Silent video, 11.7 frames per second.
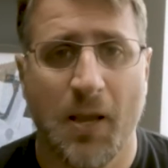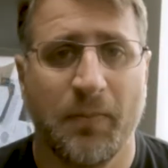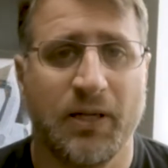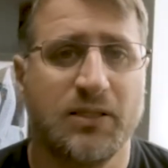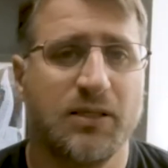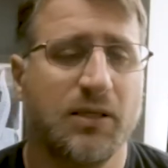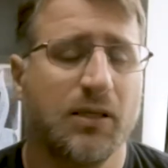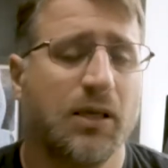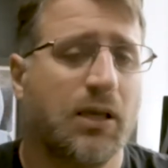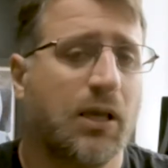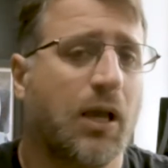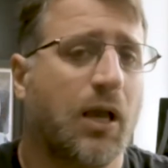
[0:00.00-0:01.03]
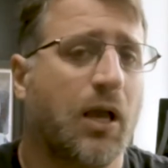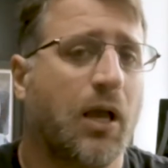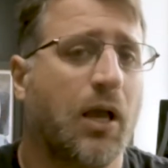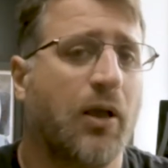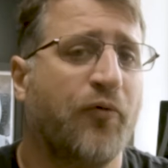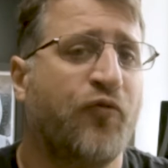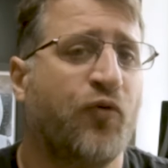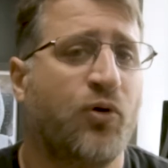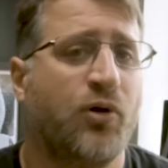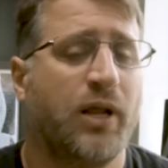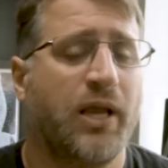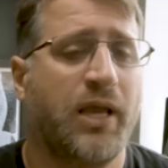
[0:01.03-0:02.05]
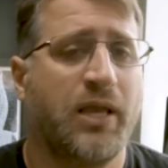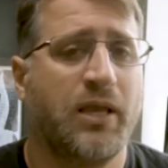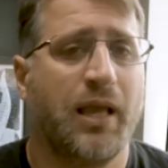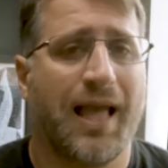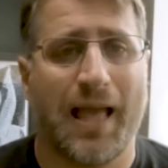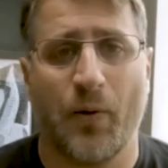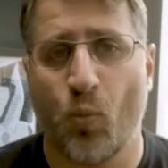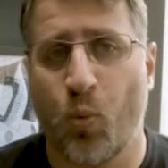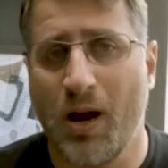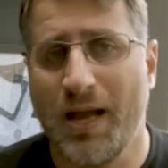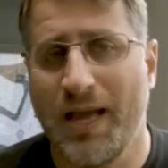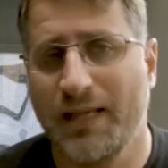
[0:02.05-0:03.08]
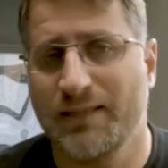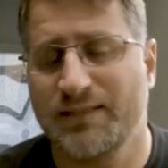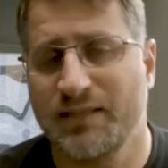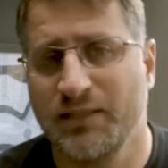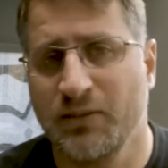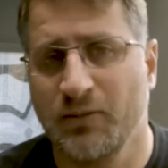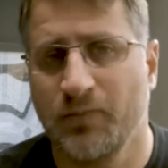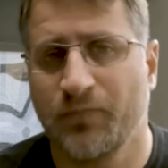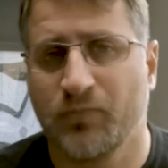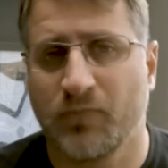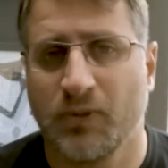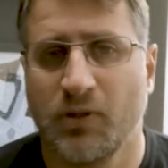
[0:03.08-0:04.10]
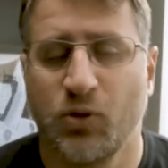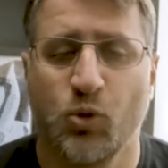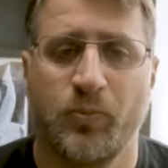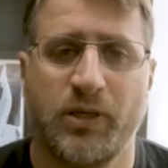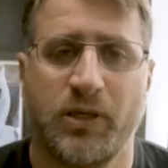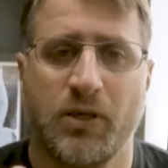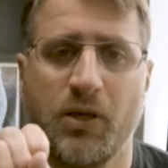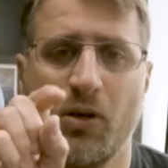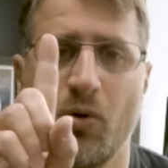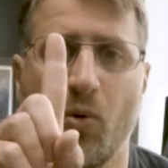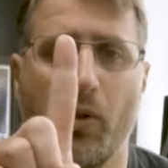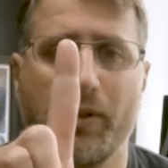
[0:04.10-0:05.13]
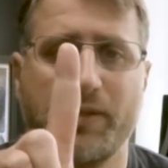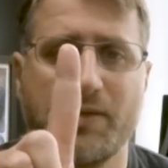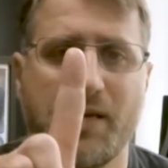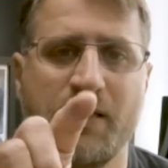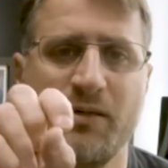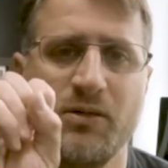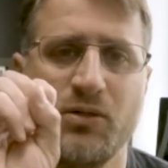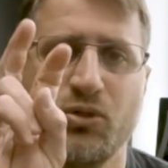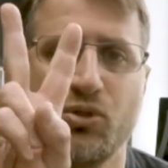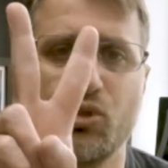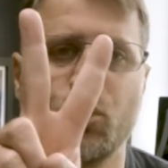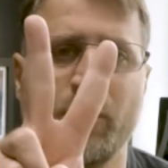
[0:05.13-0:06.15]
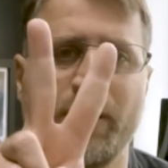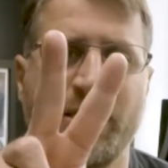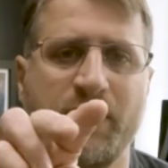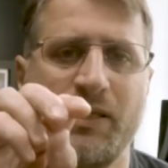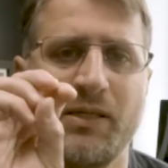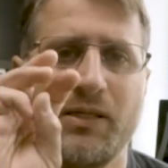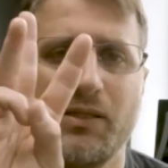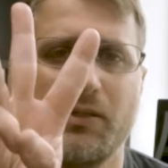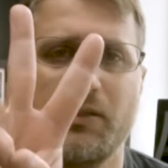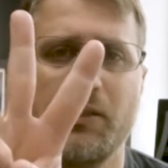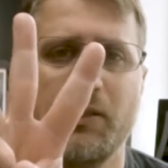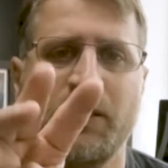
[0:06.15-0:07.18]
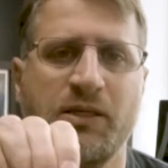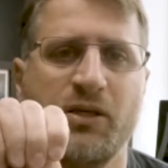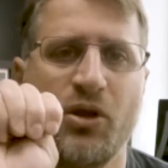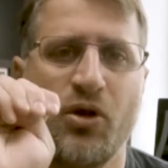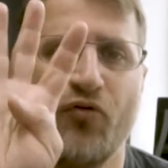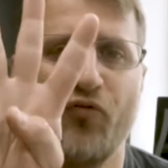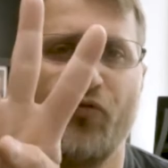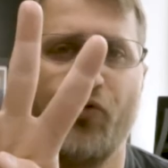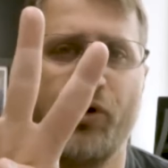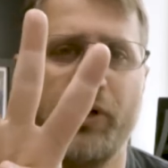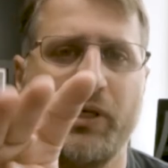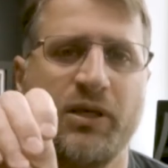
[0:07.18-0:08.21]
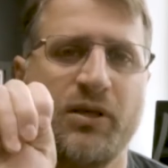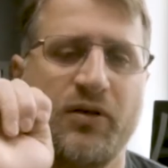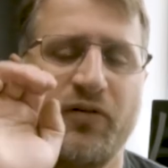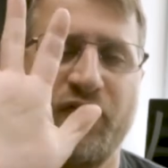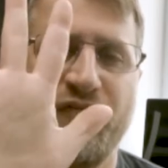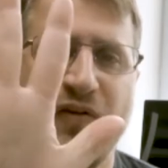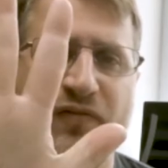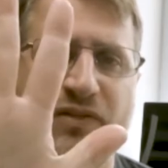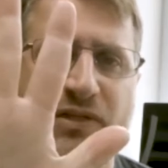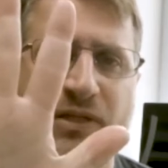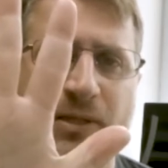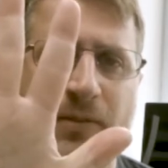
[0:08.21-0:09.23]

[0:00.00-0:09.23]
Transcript: But for a 1 hand signal, it will be 10, 20, 30, 40, 50,